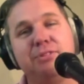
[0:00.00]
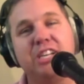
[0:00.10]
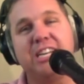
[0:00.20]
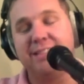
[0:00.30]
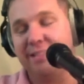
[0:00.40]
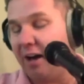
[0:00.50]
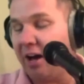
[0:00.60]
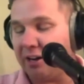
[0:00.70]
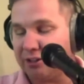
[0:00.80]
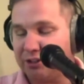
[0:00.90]
Gene, the
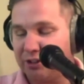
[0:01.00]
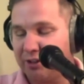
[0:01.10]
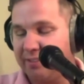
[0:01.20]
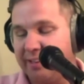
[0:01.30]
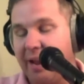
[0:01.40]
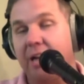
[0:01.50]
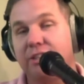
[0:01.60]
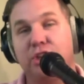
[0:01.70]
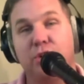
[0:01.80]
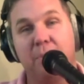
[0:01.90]
Huckster, and the
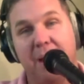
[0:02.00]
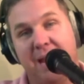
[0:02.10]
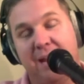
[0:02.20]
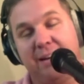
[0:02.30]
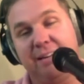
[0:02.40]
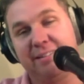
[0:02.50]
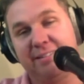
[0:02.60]
Nacho Man.